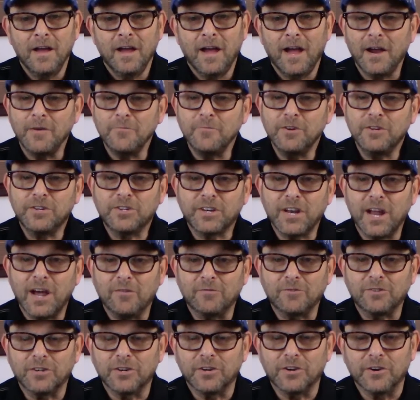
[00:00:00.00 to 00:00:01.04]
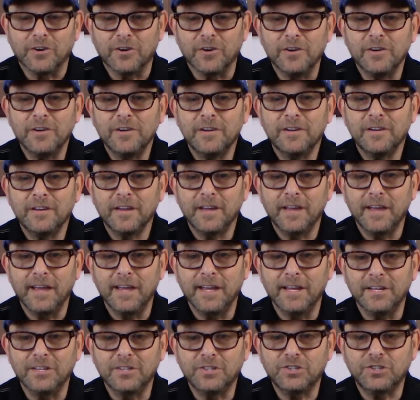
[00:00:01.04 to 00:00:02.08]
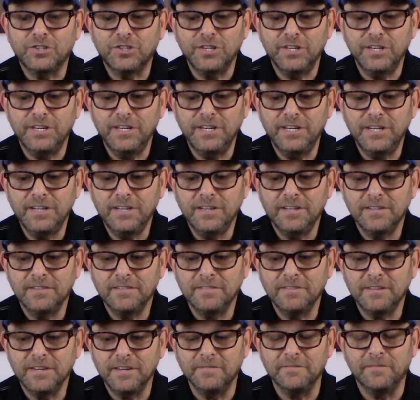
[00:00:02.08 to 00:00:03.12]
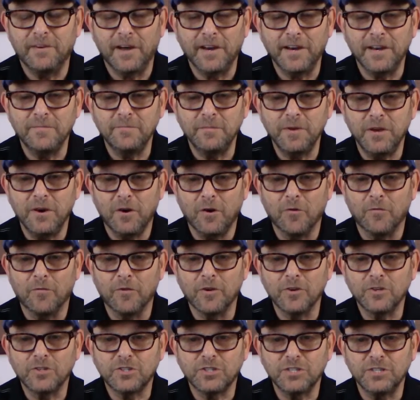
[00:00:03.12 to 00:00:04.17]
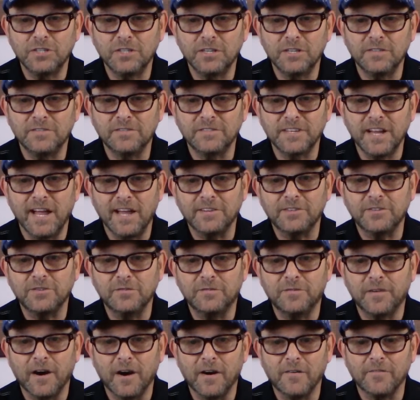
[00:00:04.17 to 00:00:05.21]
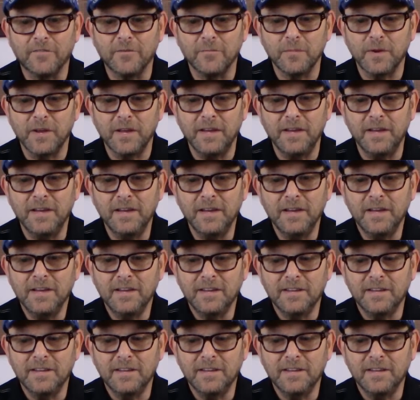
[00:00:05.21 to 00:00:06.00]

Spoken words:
I reached out to her and she invited me over. She lives not too far from me.